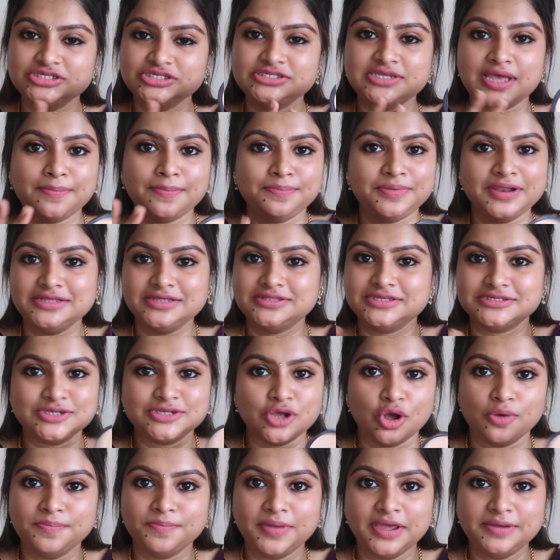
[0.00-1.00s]
just apply this
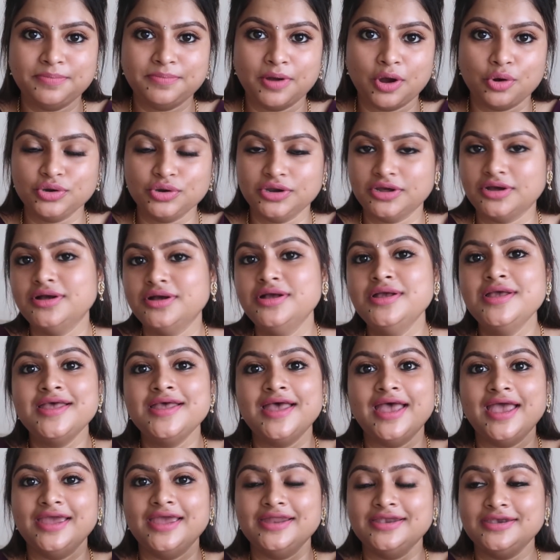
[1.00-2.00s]
compact powder
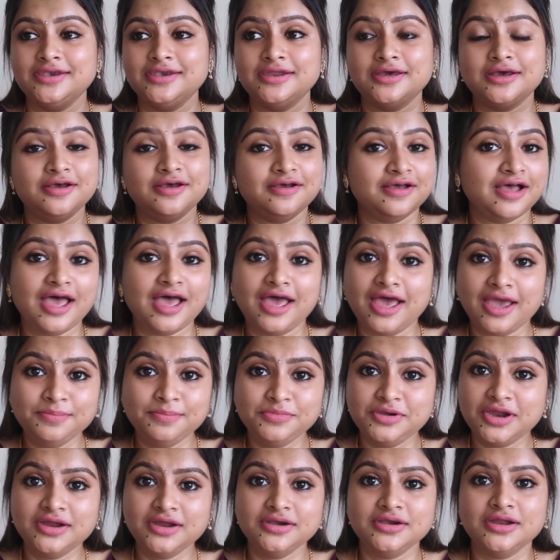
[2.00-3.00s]
and
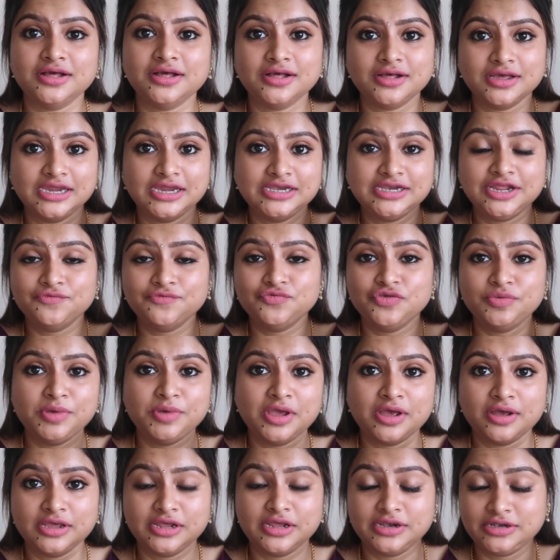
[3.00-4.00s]
I'm done. It
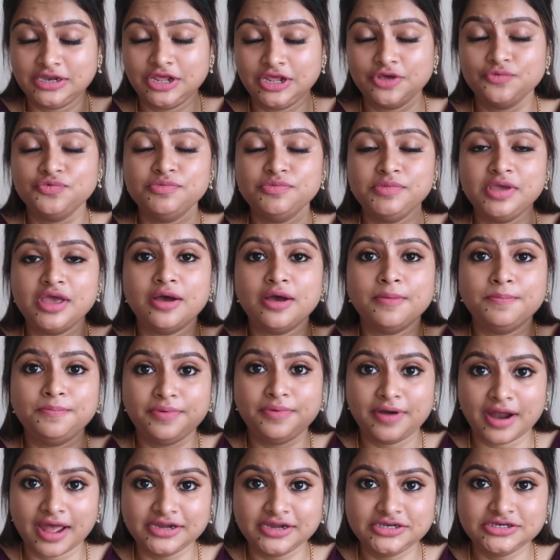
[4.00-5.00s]
gives me
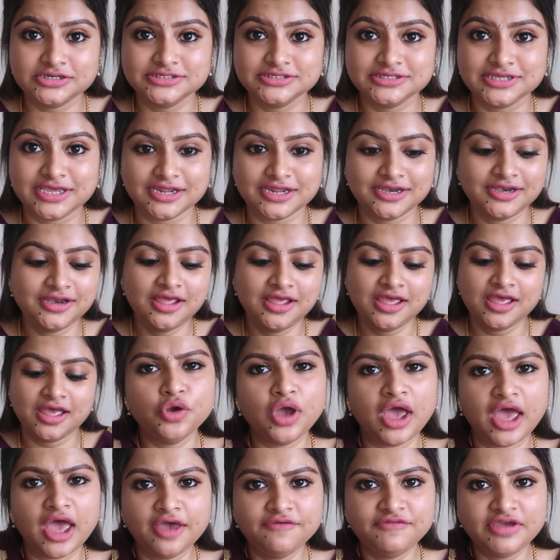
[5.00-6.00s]
a brighter skin. If
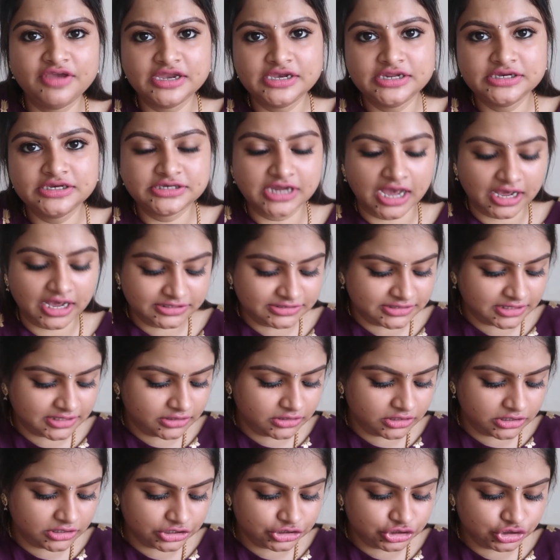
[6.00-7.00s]
you have any dark
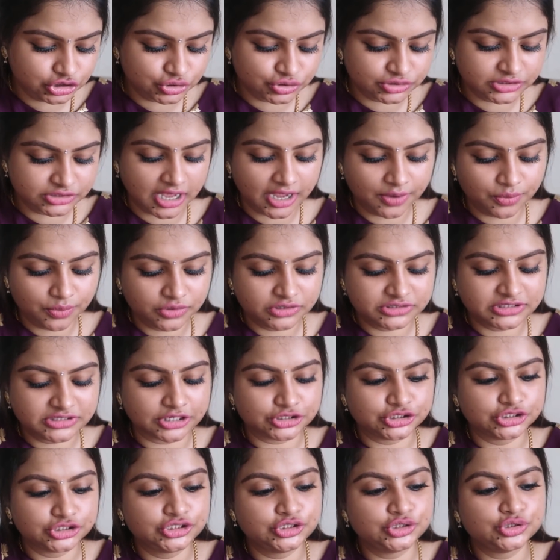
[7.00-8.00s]
circle issues, I would
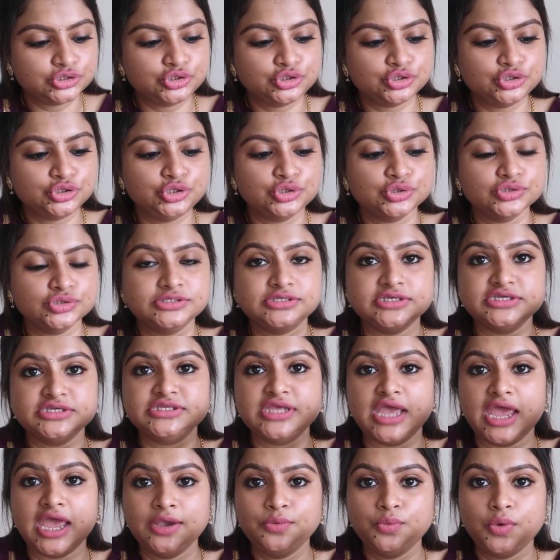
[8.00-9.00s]
suggest you to use
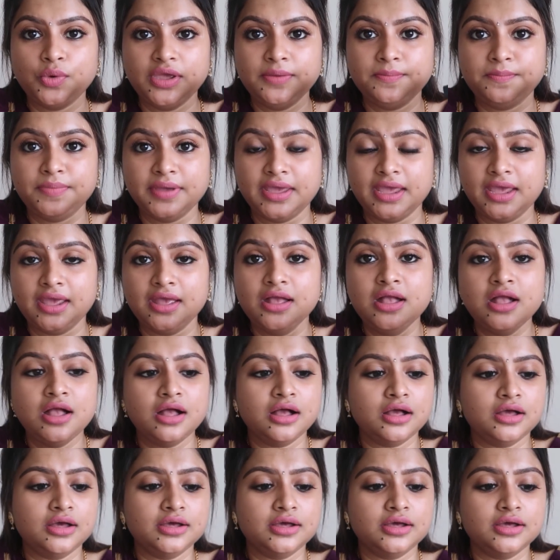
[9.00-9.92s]
this NY Bay